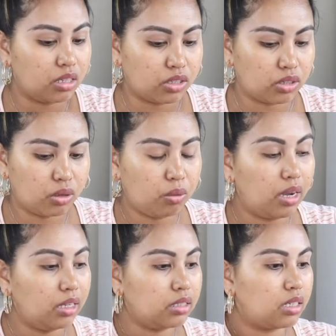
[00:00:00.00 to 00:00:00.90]
You know
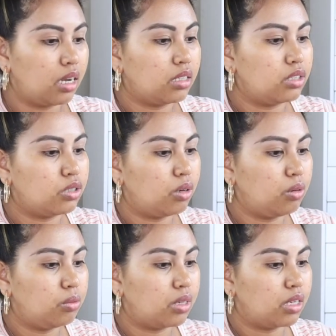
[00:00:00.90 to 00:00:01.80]
what, I
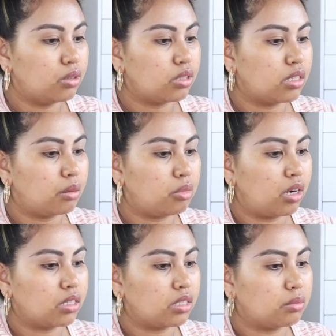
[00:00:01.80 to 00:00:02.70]
don't want to use that
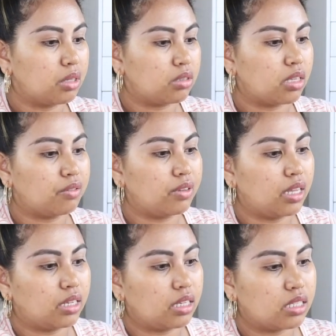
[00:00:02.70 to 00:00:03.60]
brush because I feel
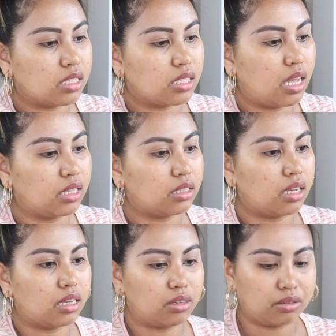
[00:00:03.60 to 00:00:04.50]
like it's not
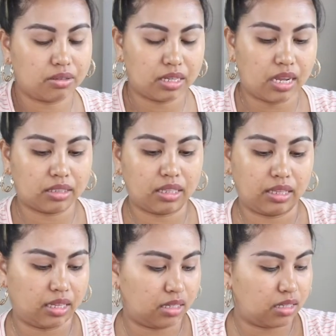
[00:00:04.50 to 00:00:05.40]
that
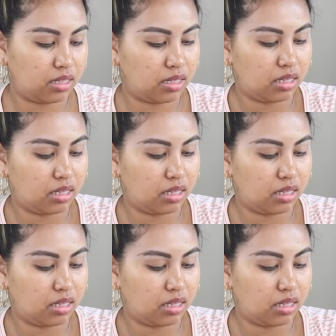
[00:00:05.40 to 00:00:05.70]
clean.